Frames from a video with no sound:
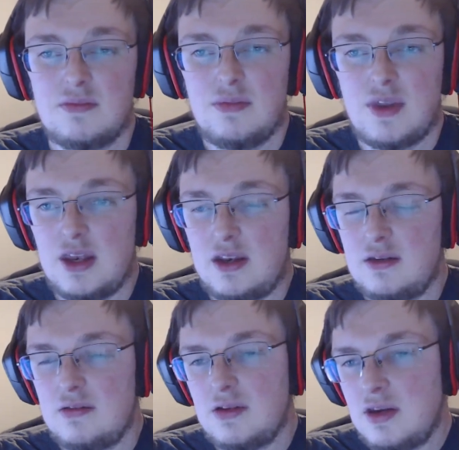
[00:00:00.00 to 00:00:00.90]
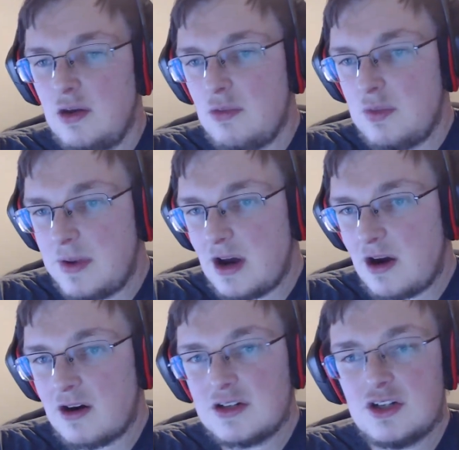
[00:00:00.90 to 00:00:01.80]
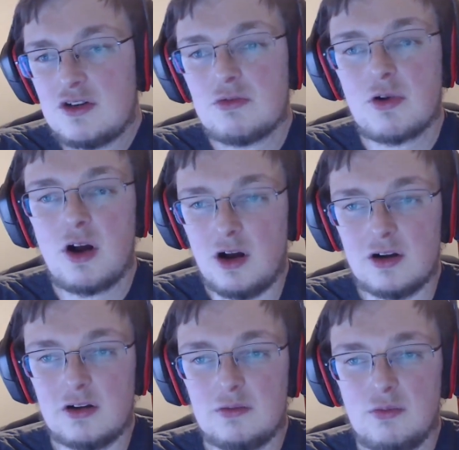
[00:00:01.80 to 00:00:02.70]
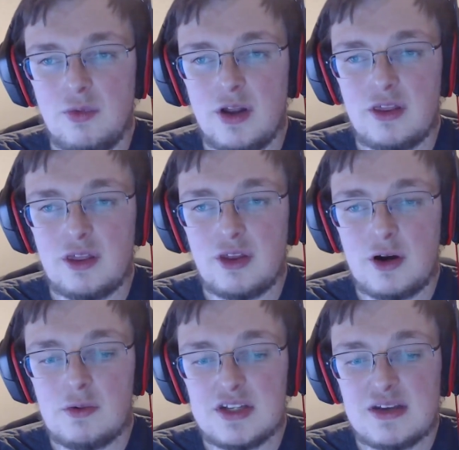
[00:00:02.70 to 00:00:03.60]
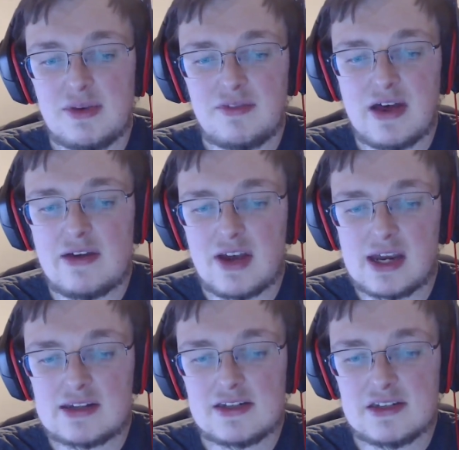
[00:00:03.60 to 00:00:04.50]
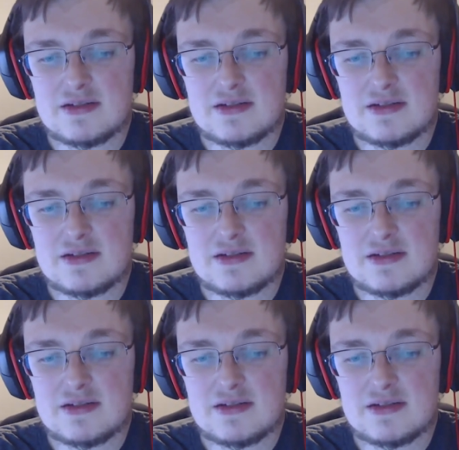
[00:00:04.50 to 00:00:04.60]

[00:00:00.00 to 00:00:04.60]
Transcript: then you would be hard to do wrong with a thirty-one seventy-five X.